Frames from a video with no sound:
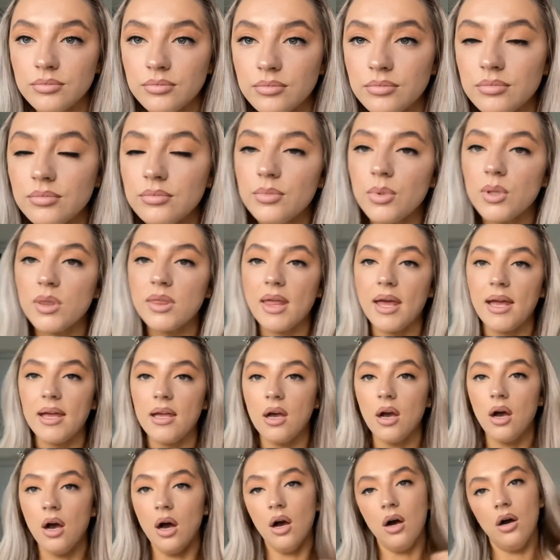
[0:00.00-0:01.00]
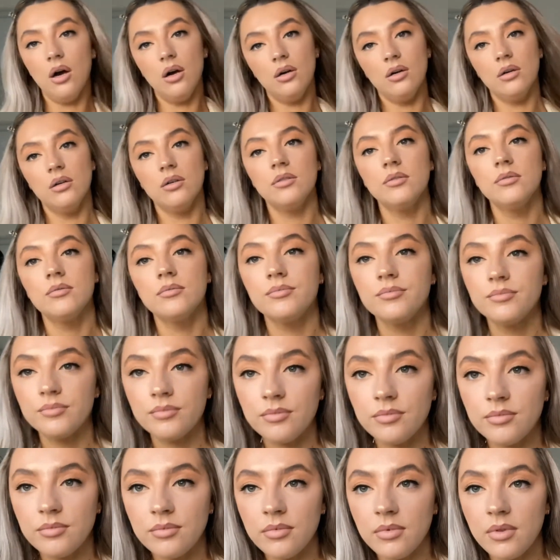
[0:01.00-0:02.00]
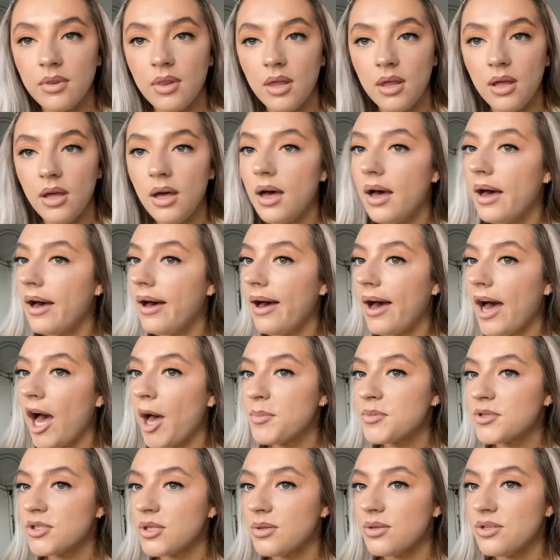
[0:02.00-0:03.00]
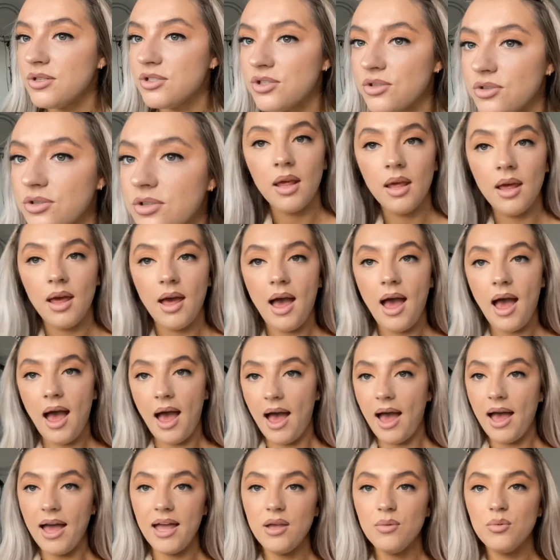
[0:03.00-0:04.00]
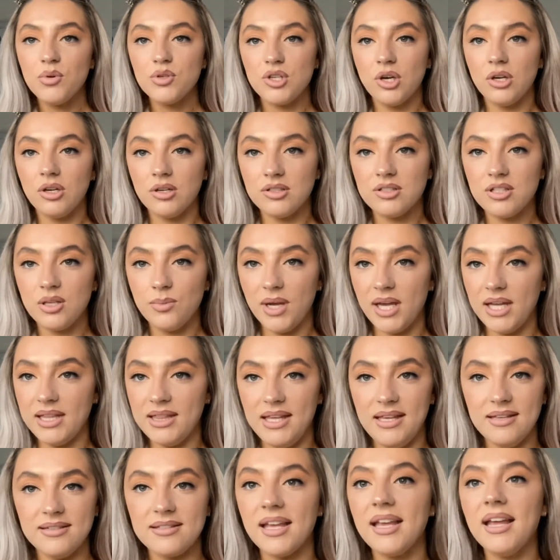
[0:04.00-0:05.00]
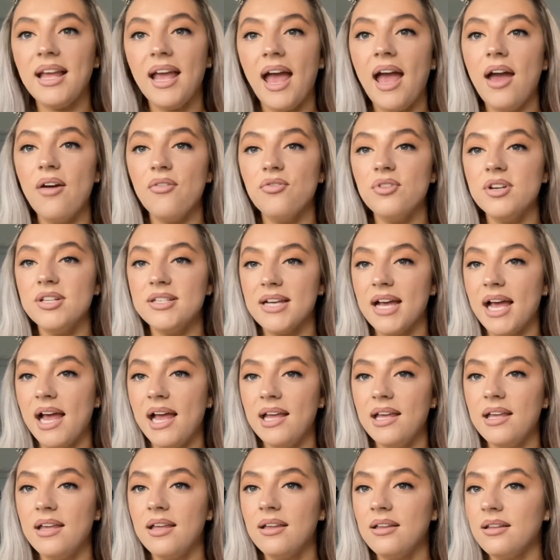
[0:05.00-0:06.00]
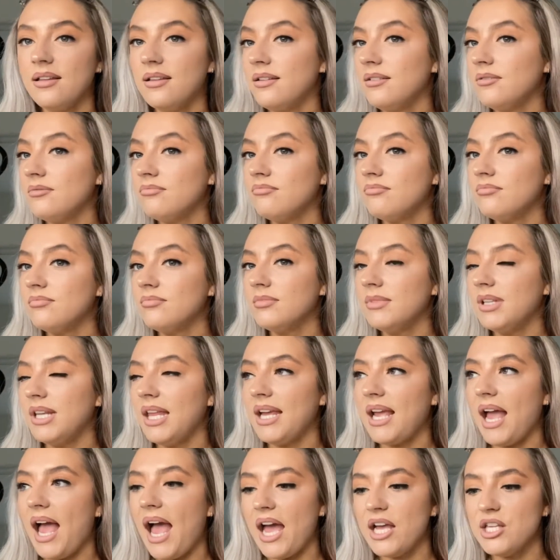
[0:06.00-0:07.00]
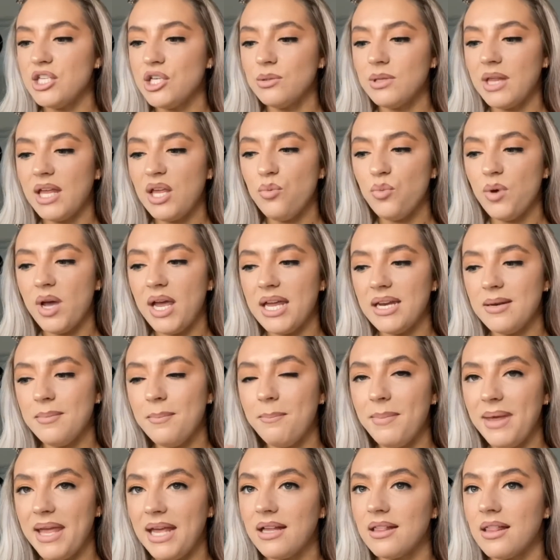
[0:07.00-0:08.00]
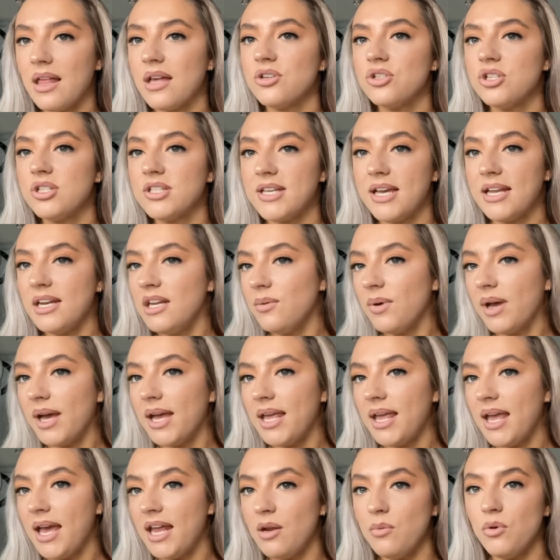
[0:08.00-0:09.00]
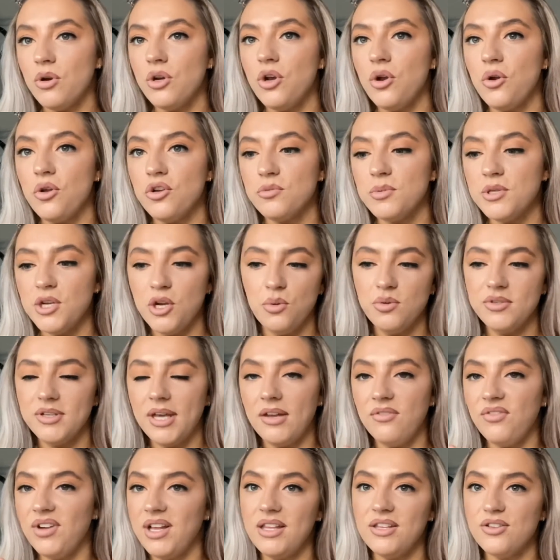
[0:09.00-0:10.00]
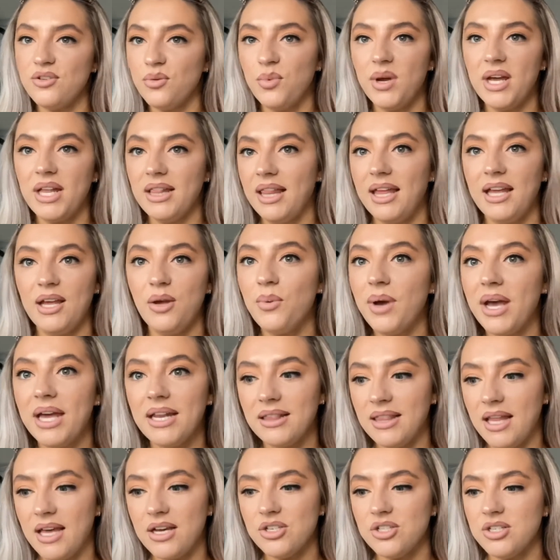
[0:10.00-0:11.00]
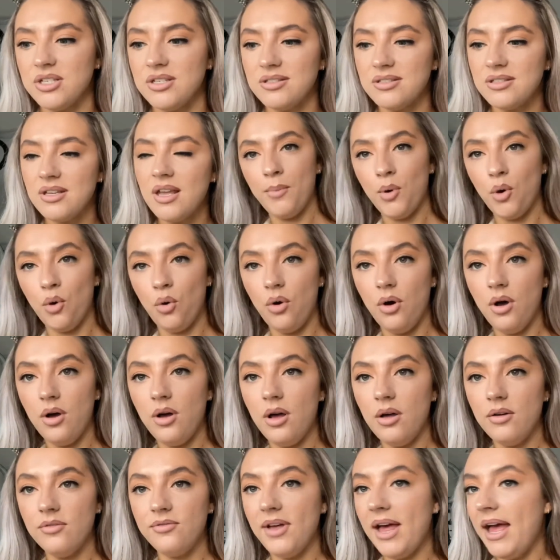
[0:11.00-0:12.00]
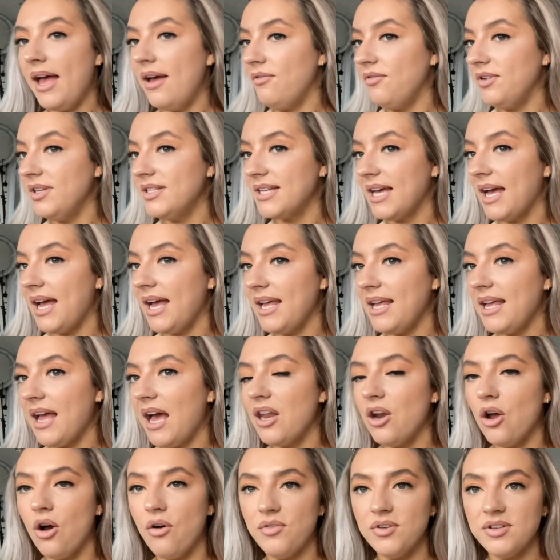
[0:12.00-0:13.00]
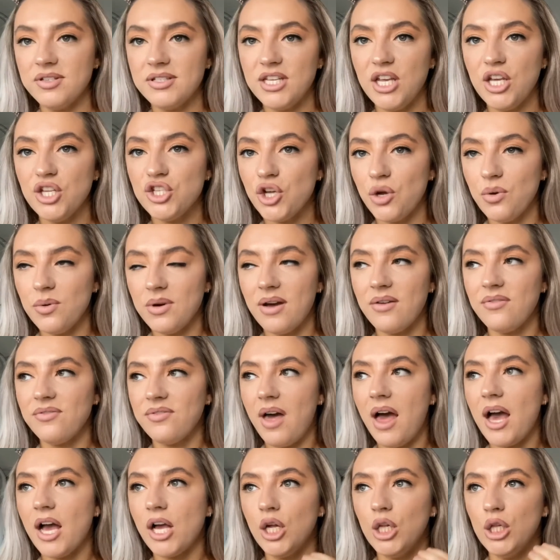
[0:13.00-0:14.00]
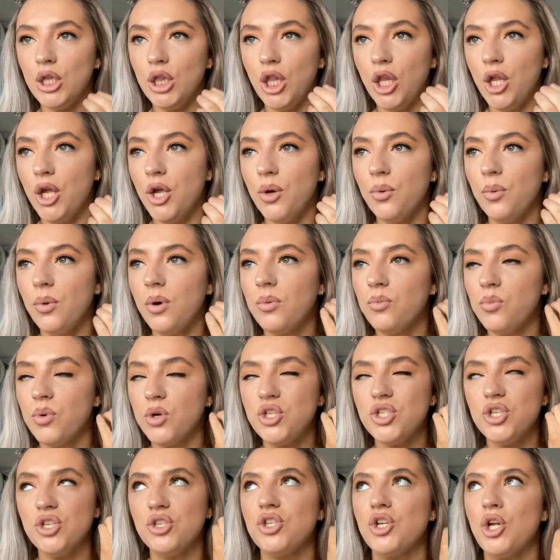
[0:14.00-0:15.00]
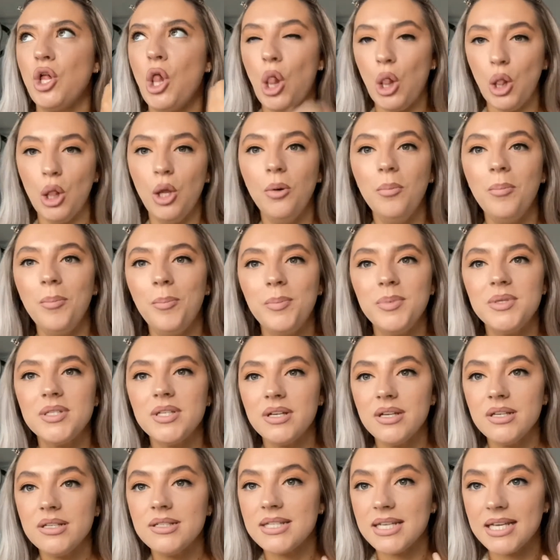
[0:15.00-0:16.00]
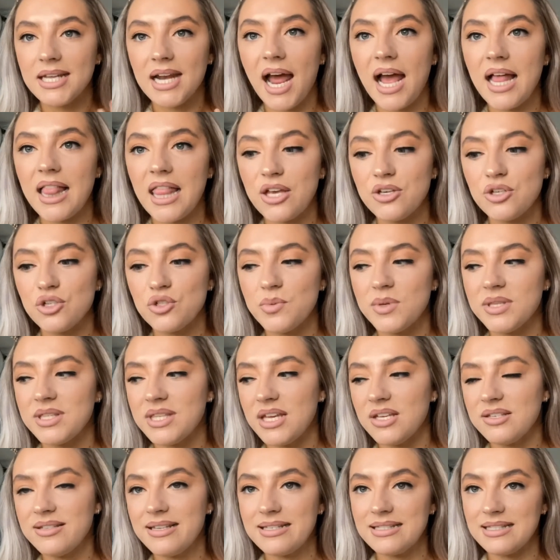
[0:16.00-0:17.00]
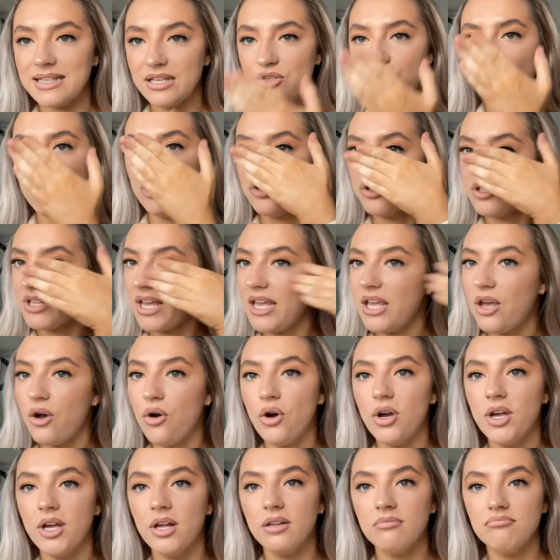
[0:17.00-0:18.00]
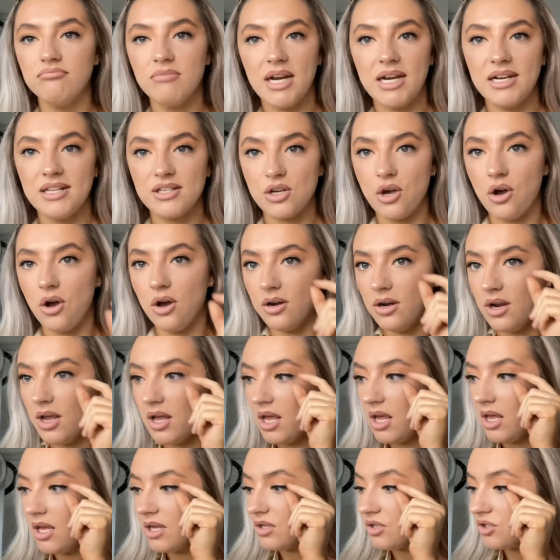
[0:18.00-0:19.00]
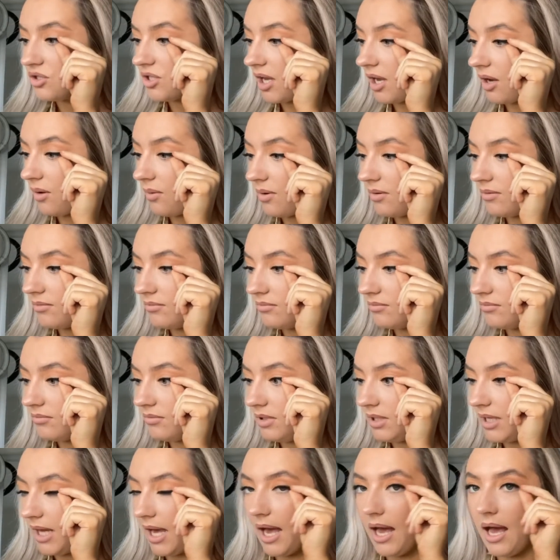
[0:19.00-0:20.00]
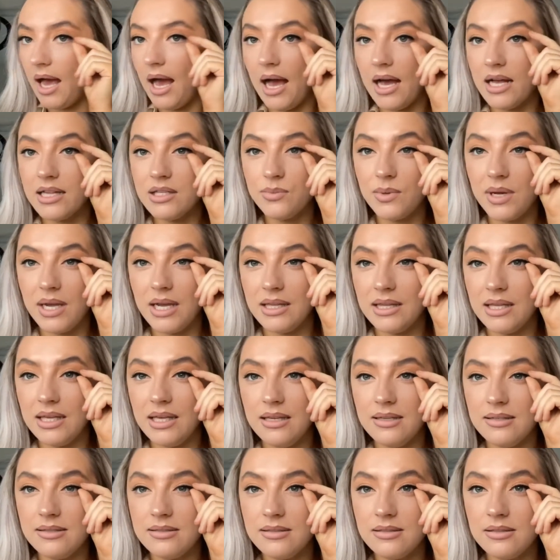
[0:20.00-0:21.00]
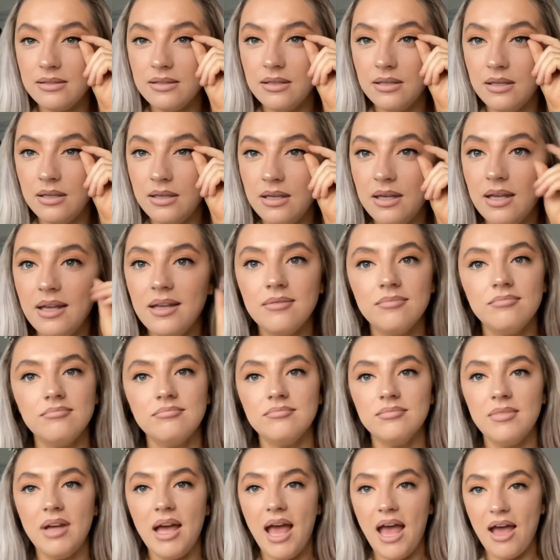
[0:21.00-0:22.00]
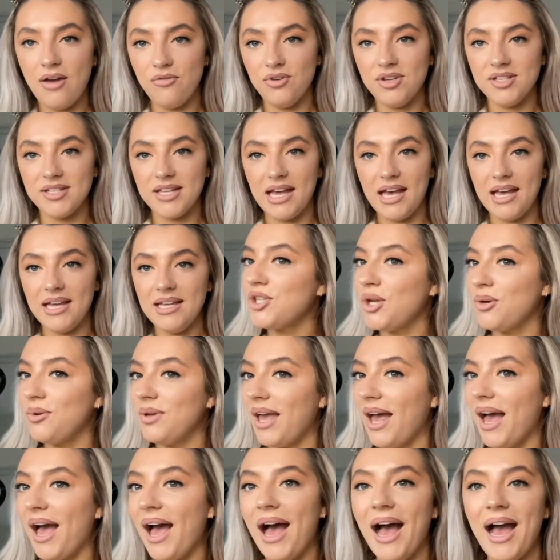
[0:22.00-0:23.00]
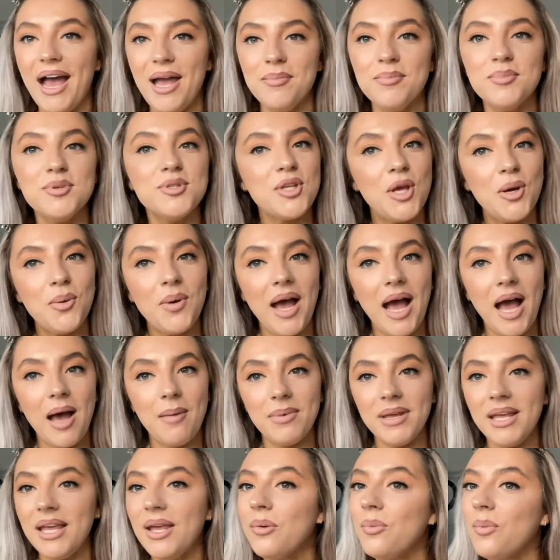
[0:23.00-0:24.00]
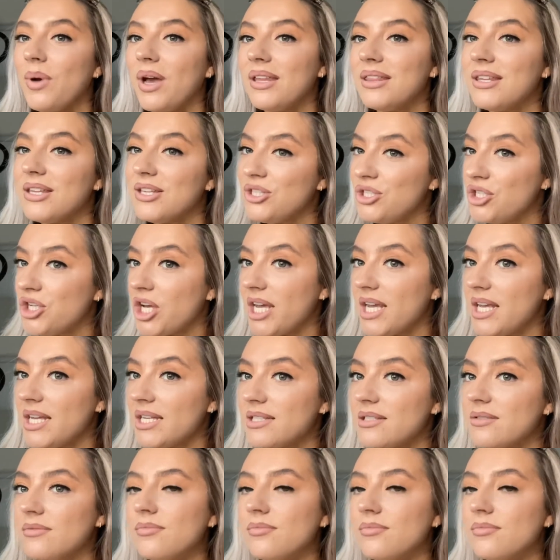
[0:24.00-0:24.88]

But they are absolutely stunning. I would honestly wear these like every day. Like, I don't like wearing big lashes anyway. Anyone who knows me knows I really don't like wearing lashes. But for every day, and obviously you don't have that glue which is clumped to your eyelashes with this. It's literally just get your oil and it's gone. So yeah, I'd wear these every day. So yeah, I'm so happy with Jade.